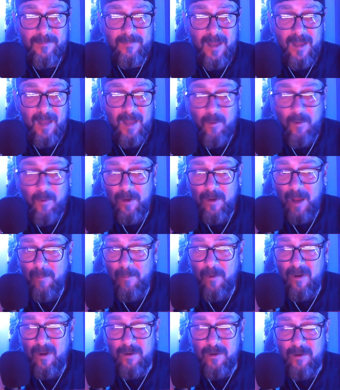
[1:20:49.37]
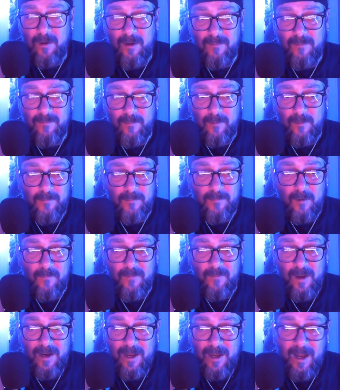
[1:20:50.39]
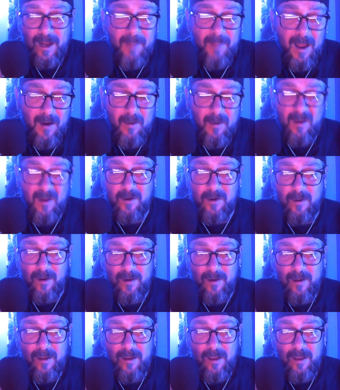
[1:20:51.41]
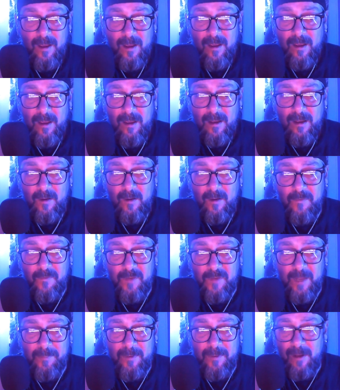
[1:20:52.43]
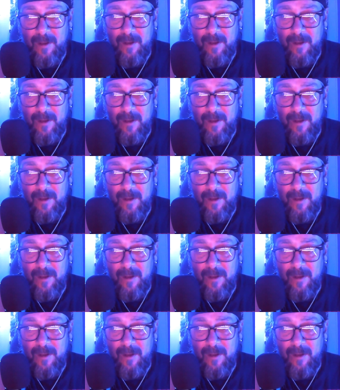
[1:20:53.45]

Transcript: I'm going to, I'm going to do it, or fuck it. I'm not going to do it. Or if something